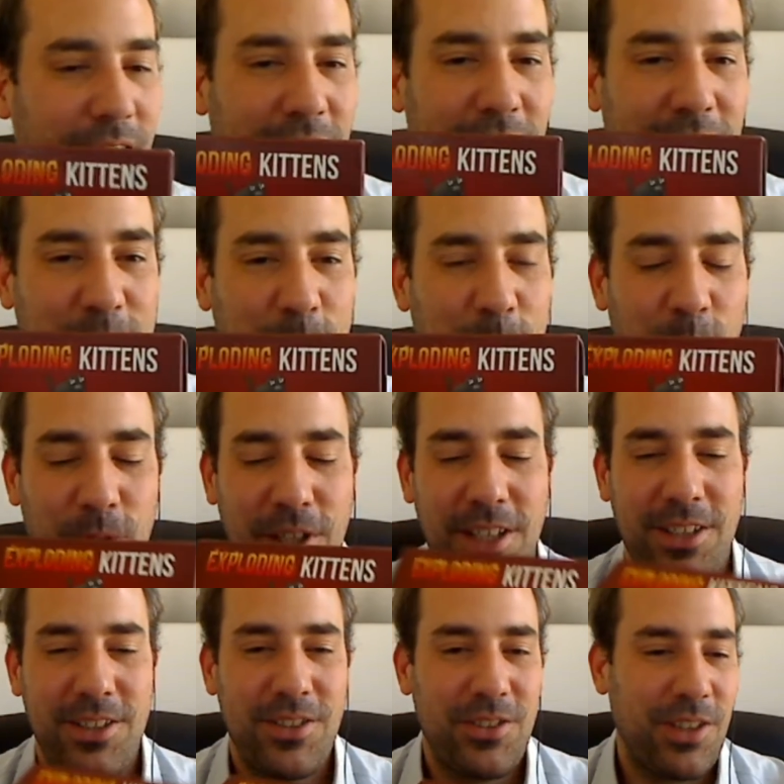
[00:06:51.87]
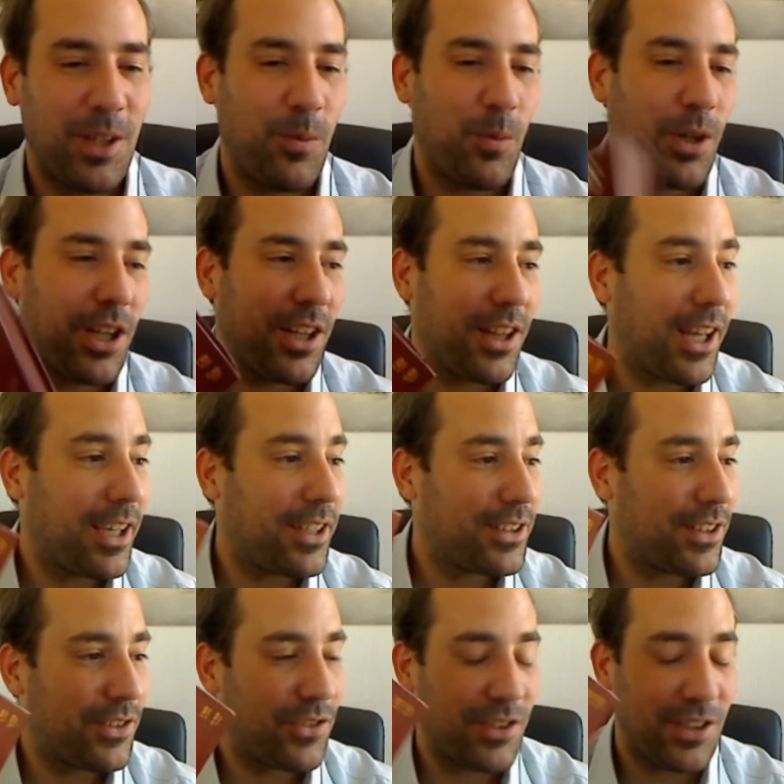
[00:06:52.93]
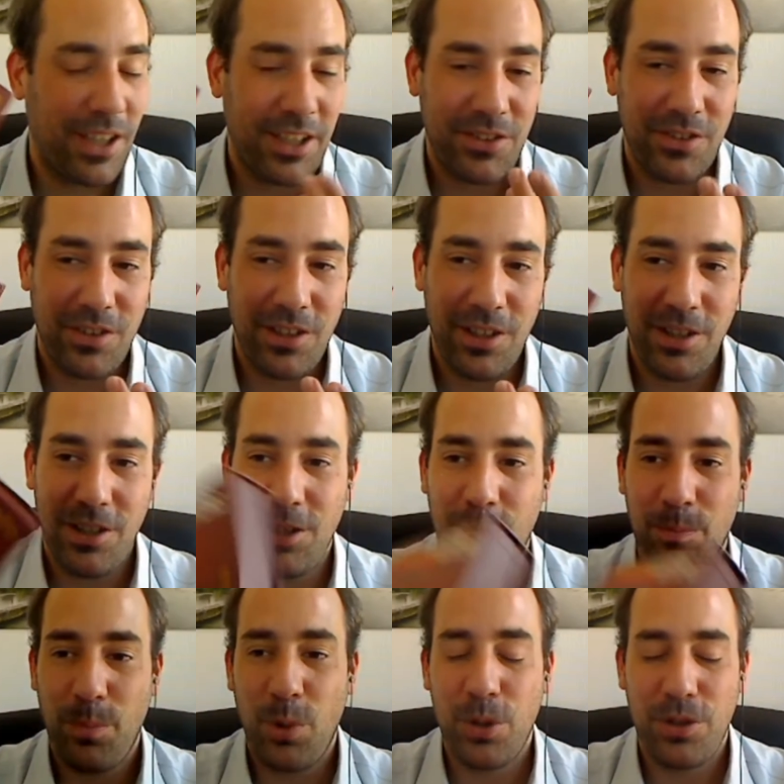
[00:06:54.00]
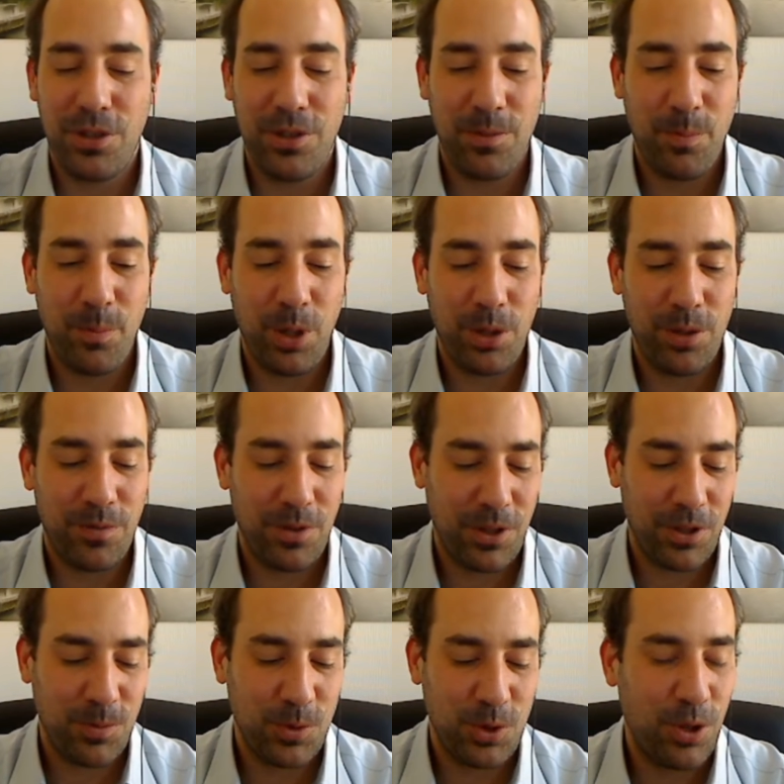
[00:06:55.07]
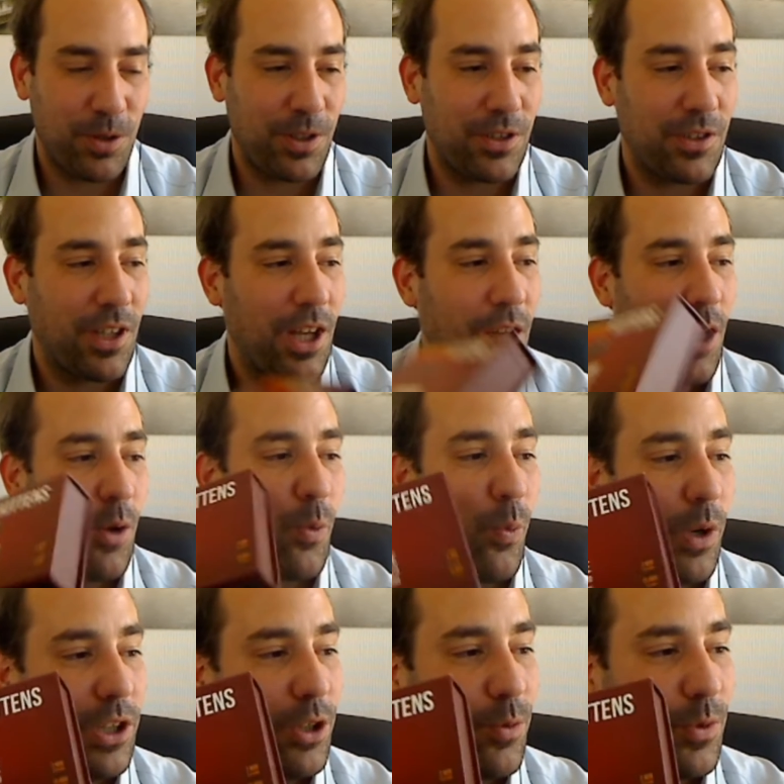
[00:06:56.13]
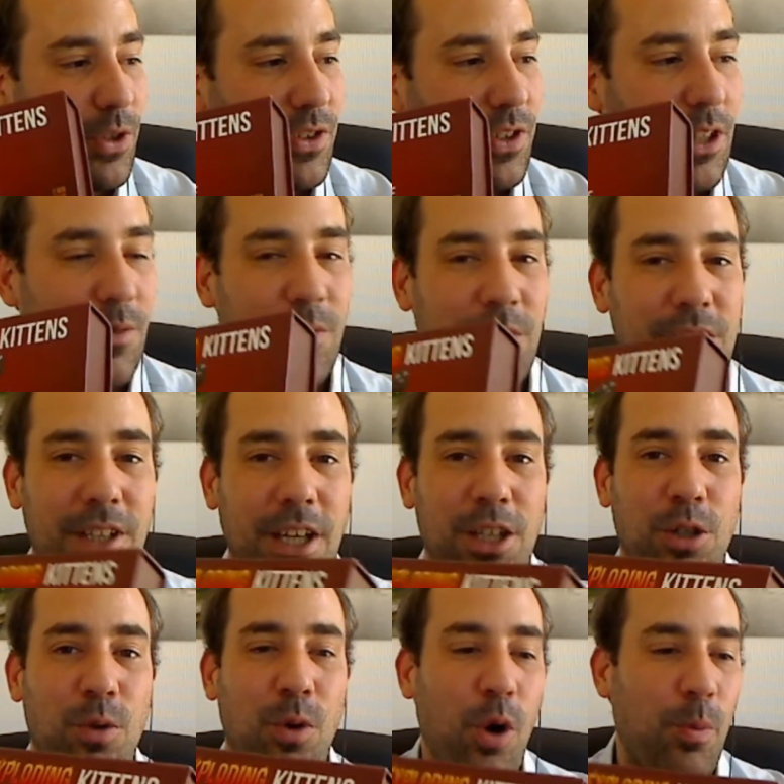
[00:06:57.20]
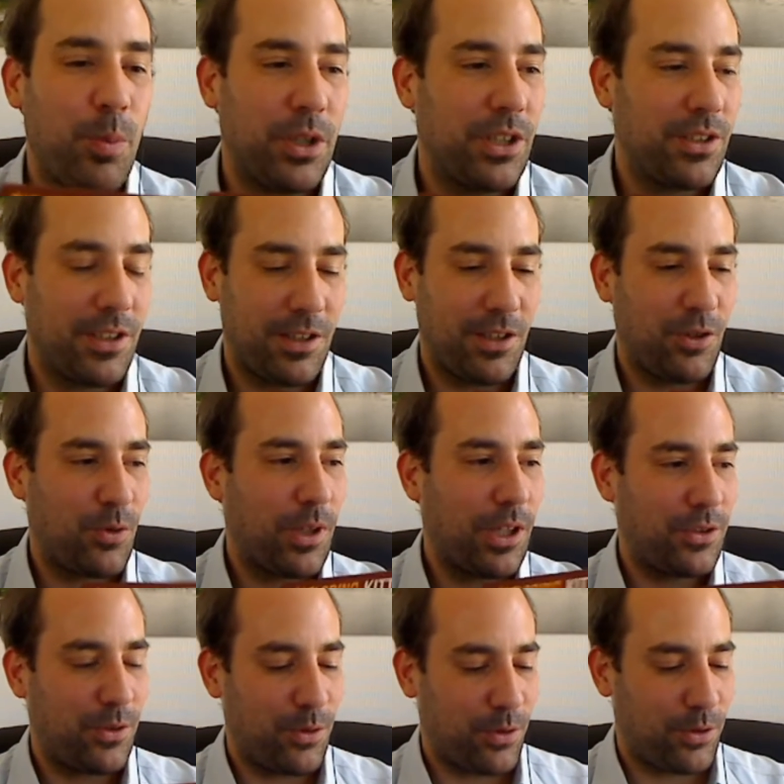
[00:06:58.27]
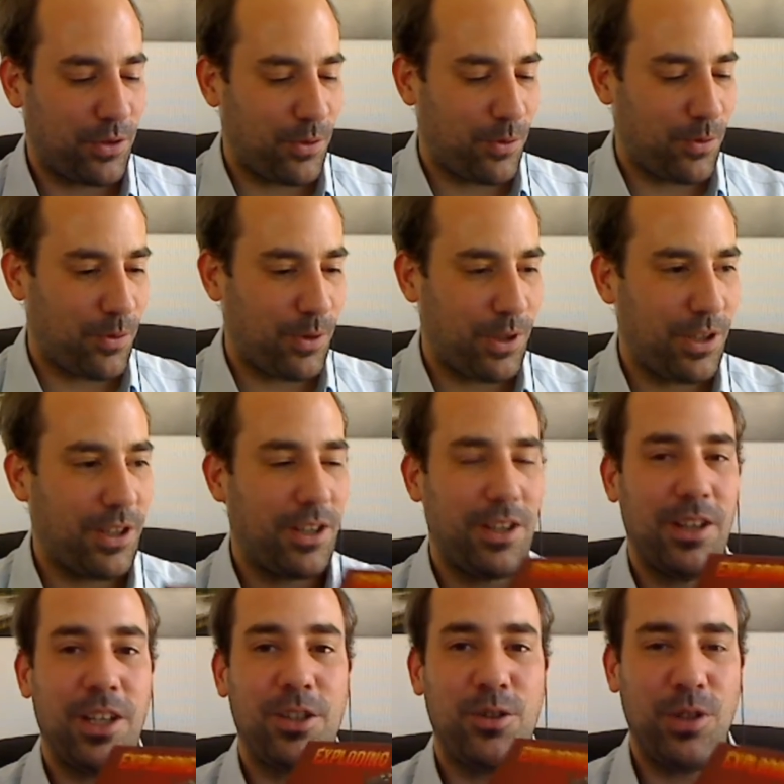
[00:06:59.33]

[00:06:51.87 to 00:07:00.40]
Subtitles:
Exploding kittens. And what I liked is that's an important part of the customer journeys. When you receive it and you open it, and I'll try to let you